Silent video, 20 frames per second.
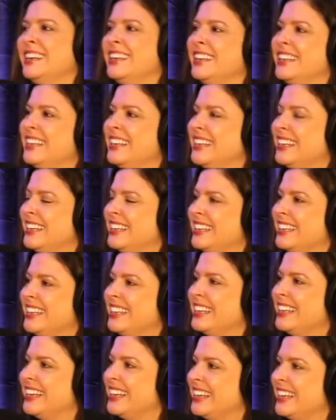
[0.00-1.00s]

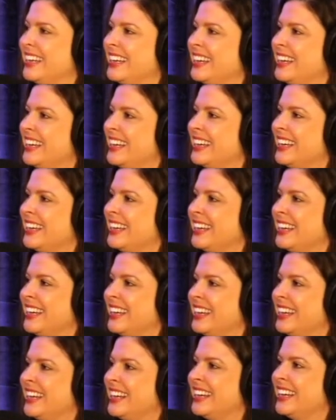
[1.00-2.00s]

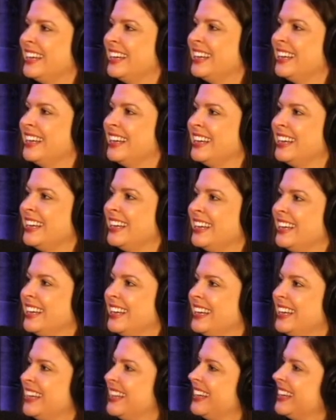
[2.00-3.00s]

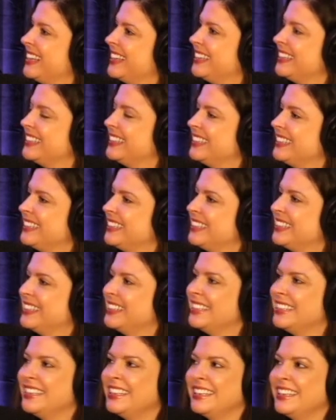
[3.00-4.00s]

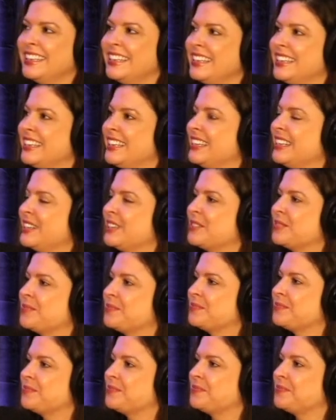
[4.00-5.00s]

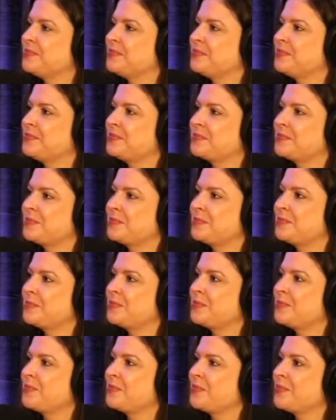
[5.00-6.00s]

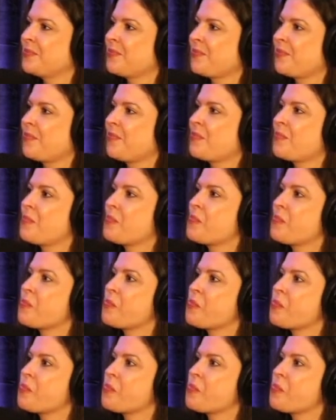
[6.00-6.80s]
[no speech]